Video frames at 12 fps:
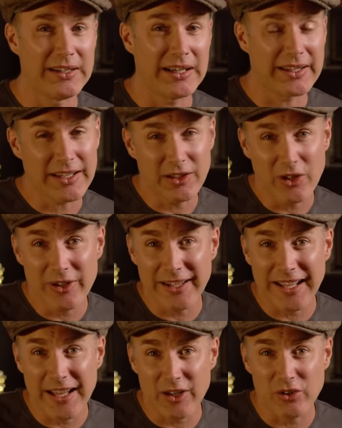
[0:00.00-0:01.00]
and then
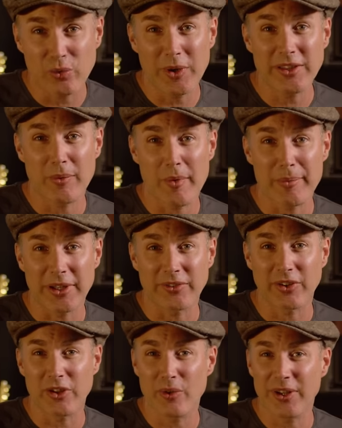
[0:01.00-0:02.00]
learning how to tweak them a bit
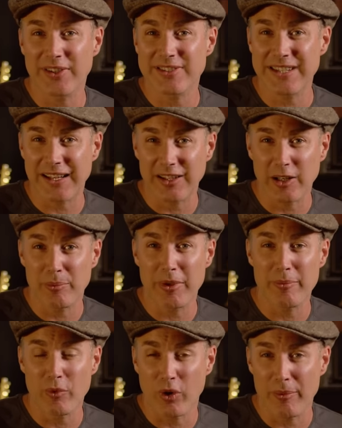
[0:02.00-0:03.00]
so you understand a little
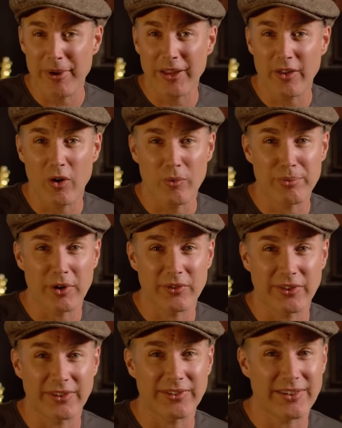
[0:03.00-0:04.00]
bit more about the whole process.